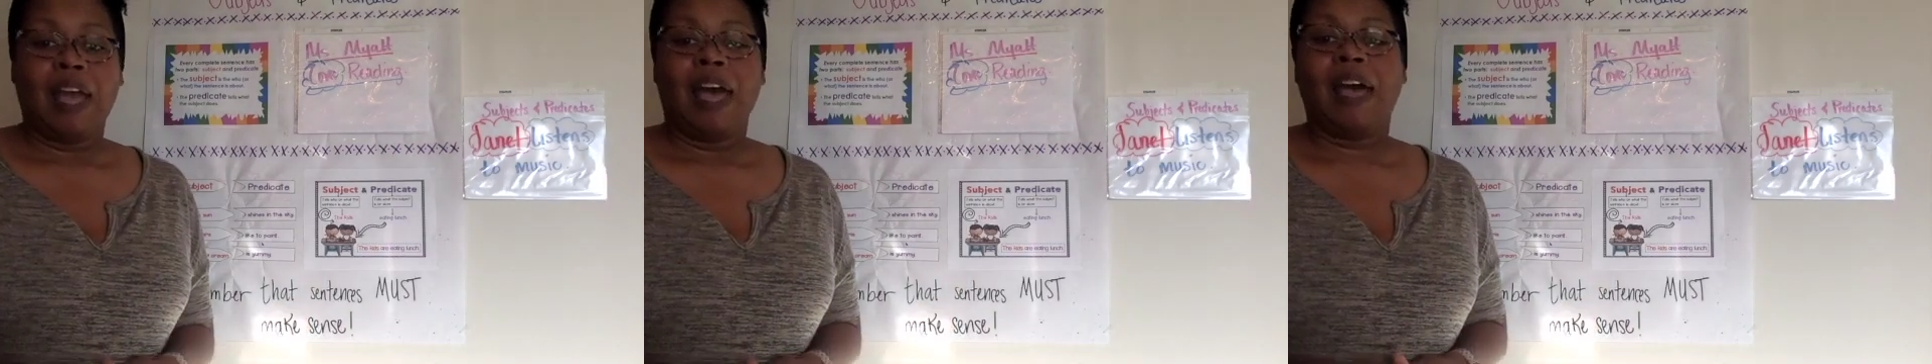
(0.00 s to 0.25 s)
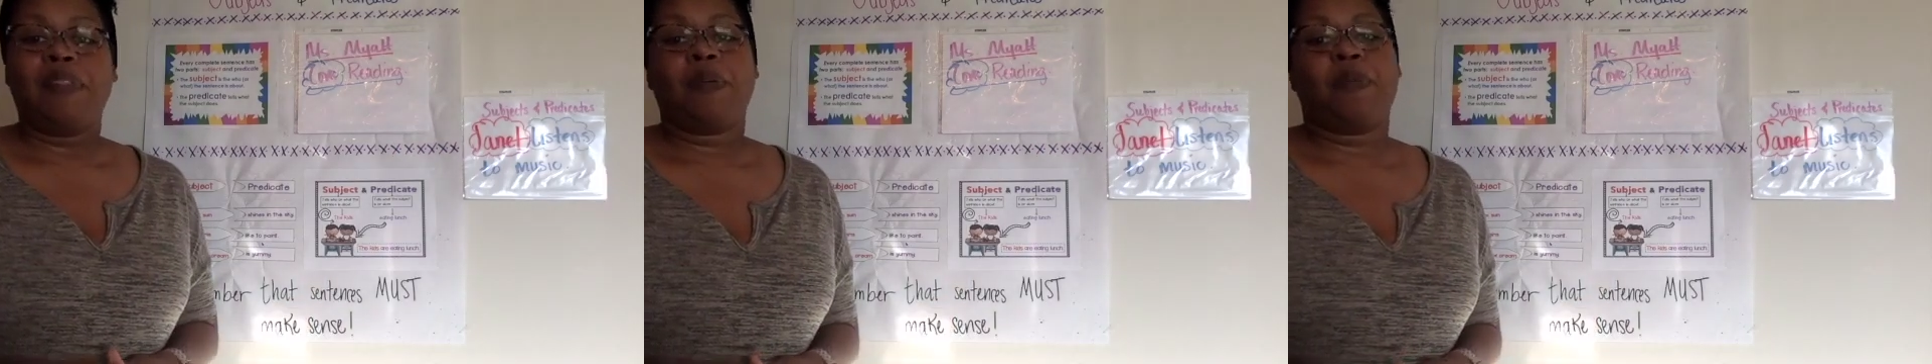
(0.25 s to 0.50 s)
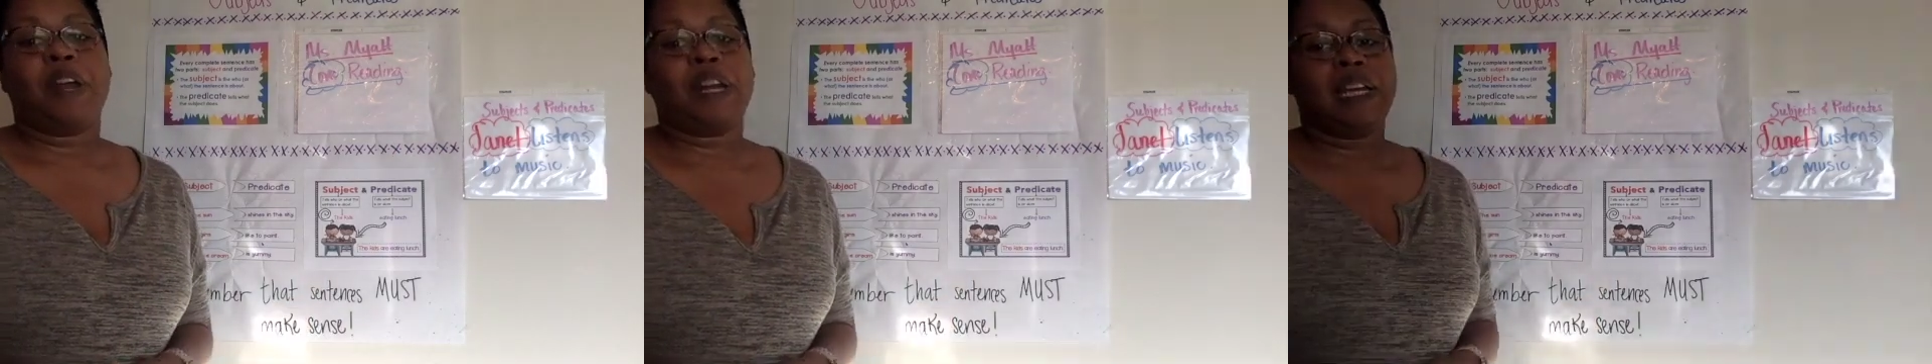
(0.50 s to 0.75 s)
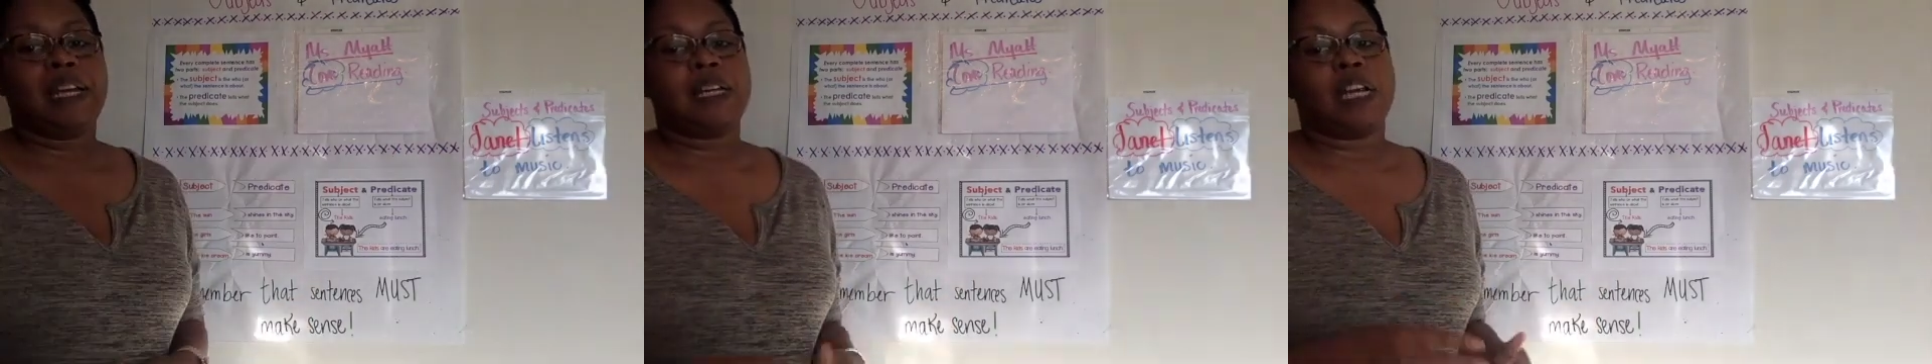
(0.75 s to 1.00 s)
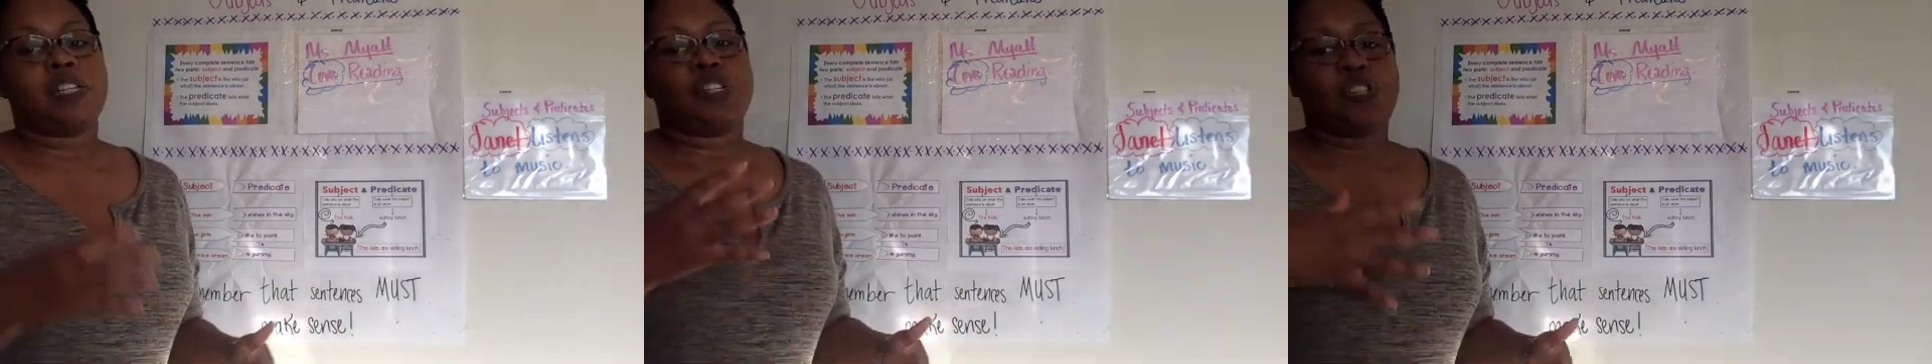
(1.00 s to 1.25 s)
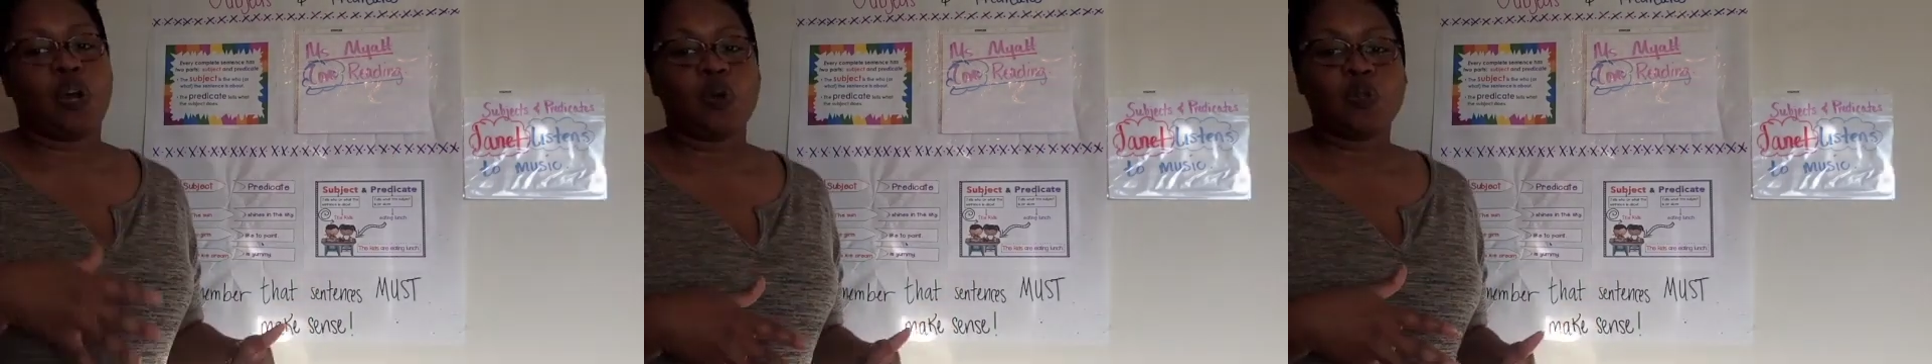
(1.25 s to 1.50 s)
and the predicate
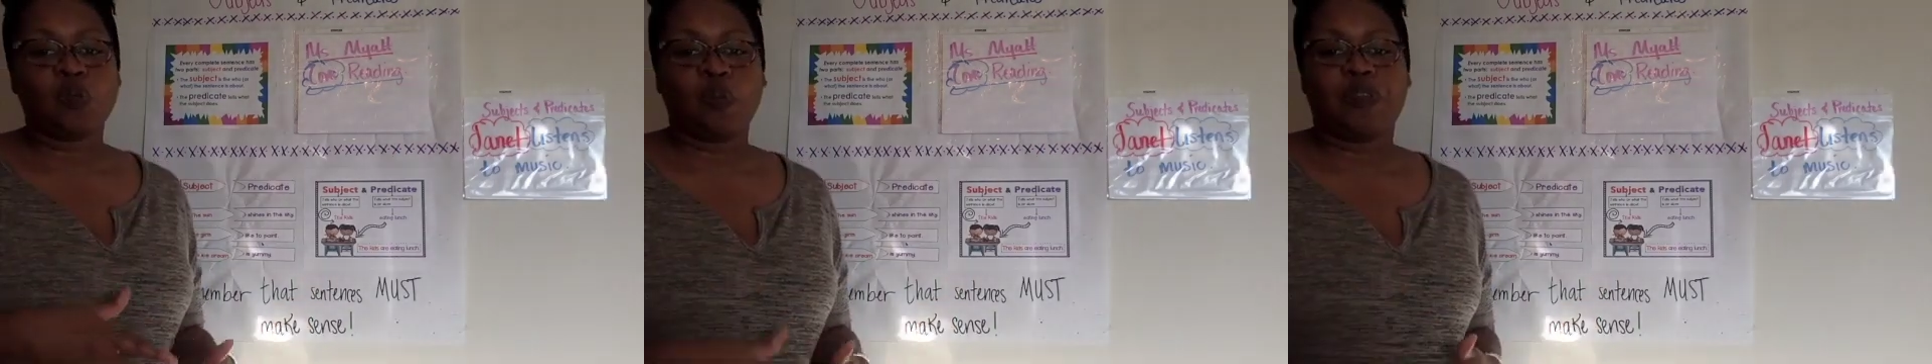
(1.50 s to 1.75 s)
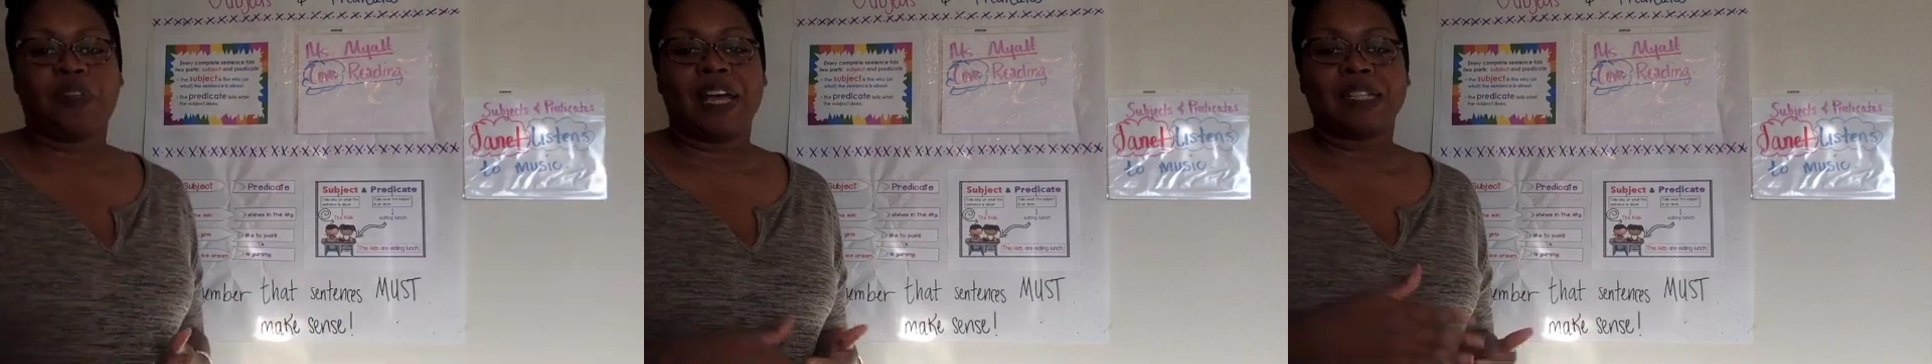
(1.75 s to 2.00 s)
shows what that